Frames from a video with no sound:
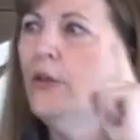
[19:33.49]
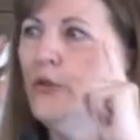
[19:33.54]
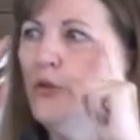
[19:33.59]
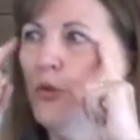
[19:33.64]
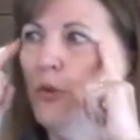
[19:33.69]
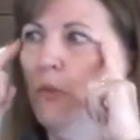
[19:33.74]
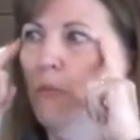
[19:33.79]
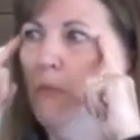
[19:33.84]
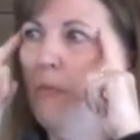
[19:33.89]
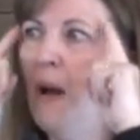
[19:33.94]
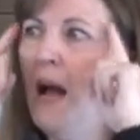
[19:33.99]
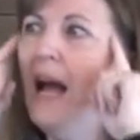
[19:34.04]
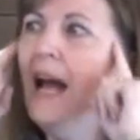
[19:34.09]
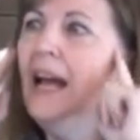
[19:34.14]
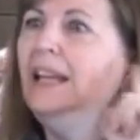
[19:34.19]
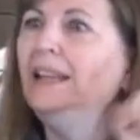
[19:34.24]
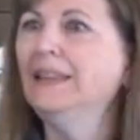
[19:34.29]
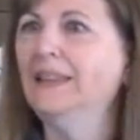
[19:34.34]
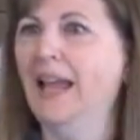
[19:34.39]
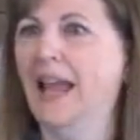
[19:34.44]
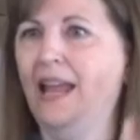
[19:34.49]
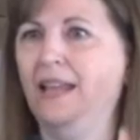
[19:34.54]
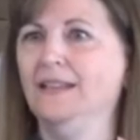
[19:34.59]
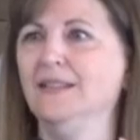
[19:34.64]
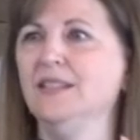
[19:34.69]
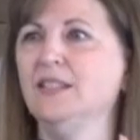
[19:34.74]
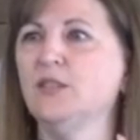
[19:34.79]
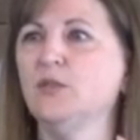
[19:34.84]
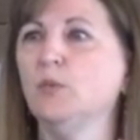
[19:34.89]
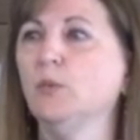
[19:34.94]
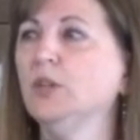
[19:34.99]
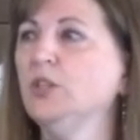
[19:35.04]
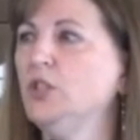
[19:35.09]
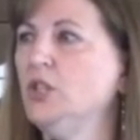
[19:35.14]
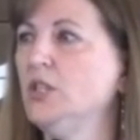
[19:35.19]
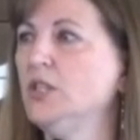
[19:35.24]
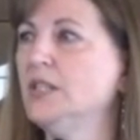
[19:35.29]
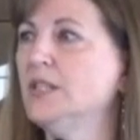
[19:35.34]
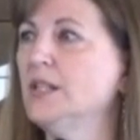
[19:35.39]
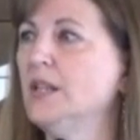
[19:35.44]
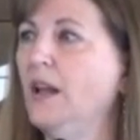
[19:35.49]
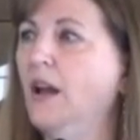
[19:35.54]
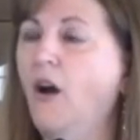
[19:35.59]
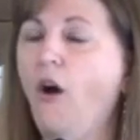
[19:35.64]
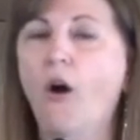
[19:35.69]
through my lens, which is